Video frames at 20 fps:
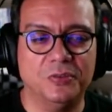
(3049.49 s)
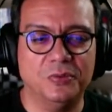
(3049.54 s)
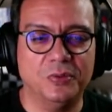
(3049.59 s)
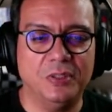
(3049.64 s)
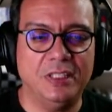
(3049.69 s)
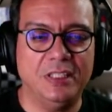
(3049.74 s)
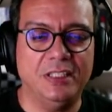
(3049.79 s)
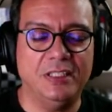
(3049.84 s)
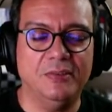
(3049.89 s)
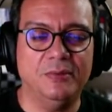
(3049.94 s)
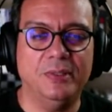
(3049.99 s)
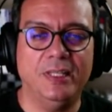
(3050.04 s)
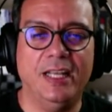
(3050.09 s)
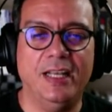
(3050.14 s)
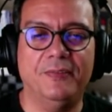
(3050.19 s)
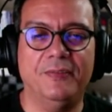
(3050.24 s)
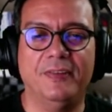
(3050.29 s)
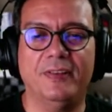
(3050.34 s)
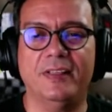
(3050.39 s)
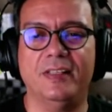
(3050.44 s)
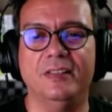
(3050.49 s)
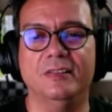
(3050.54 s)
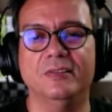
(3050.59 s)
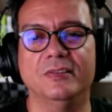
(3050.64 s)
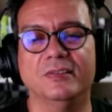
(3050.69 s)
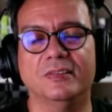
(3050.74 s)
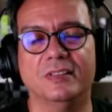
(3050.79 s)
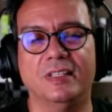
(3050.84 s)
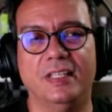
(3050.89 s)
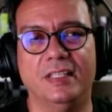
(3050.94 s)
We have
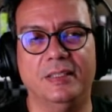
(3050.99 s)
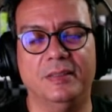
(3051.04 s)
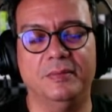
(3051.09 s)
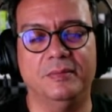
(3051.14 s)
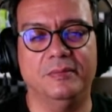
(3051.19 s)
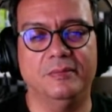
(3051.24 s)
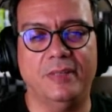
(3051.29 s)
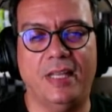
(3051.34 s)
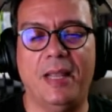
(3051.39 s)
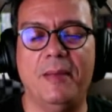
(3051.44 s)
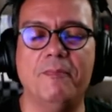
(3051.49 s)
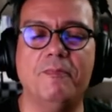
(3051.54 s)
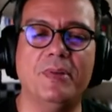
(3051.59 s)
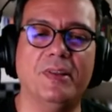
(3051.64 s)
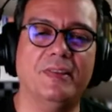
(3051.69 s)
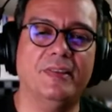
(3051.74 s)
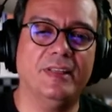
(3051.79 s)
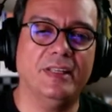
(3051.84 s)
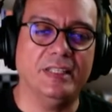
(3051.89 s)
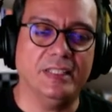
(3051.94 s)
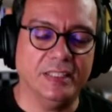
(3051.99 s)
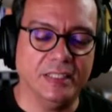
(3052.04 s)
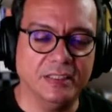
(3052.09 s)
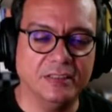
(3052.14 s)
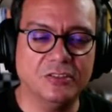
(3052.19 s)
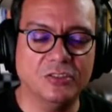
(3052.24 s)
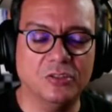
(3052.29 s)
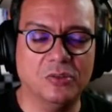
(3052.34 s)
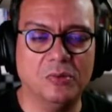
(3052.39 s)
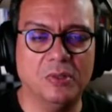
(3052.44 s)
skills like empathy and
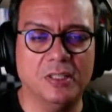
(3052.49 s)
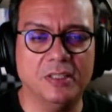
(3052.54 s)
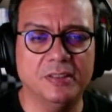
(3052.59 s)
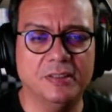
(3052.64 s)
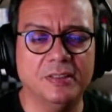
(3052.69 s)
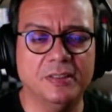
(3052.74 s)
so on.